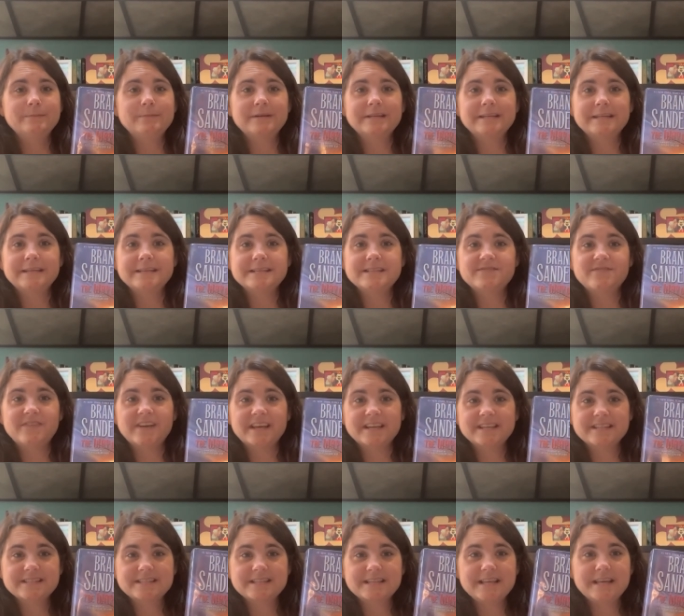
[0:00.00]
but it is
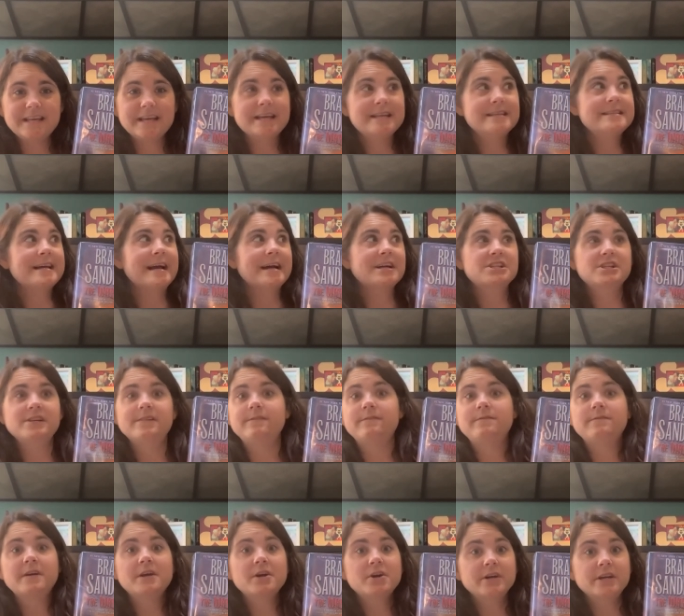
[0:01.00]
fantasy and it's actually
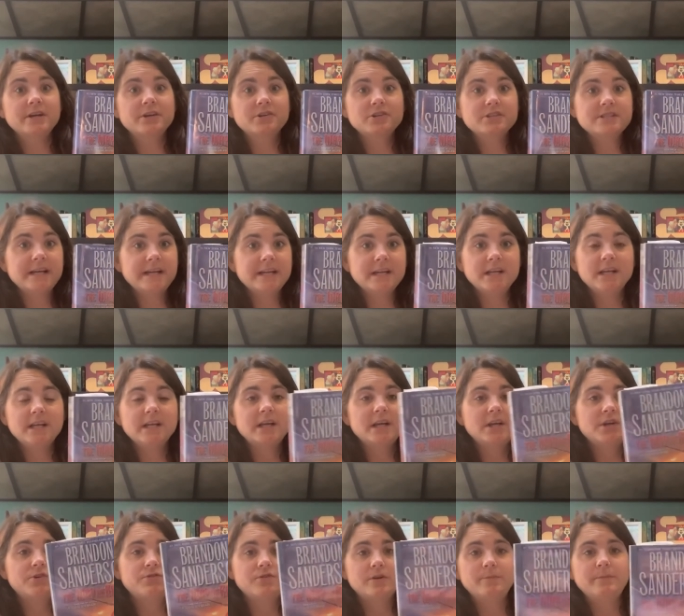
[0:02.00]
very entertaining
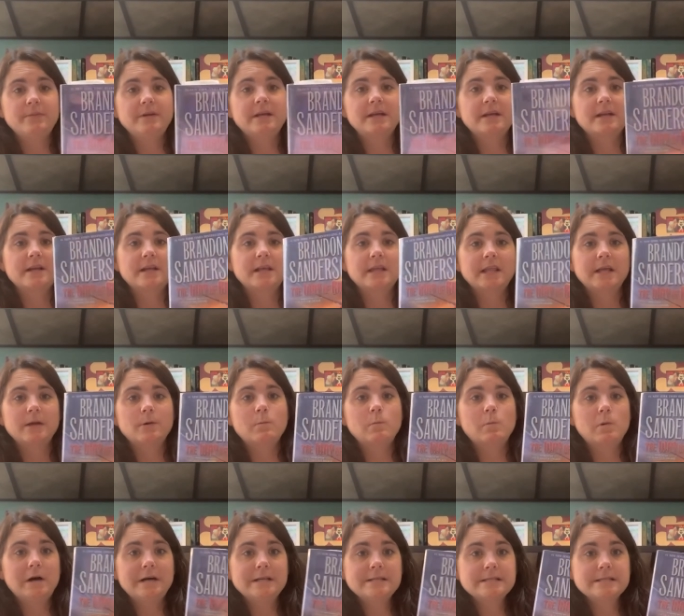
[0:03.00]
and gripping and I like
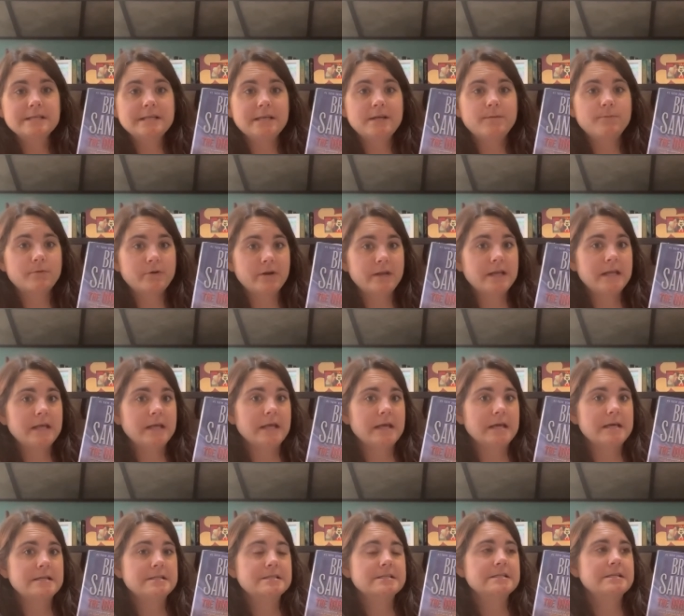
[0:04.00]
want to keep reading
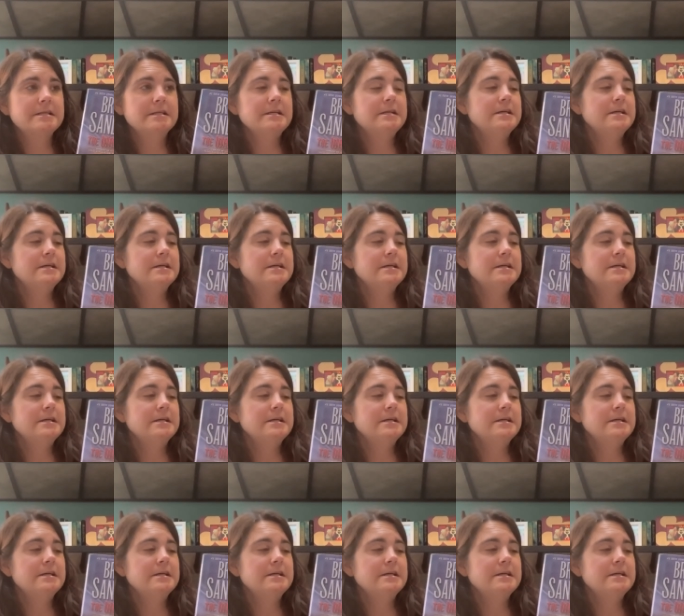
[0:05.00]
it,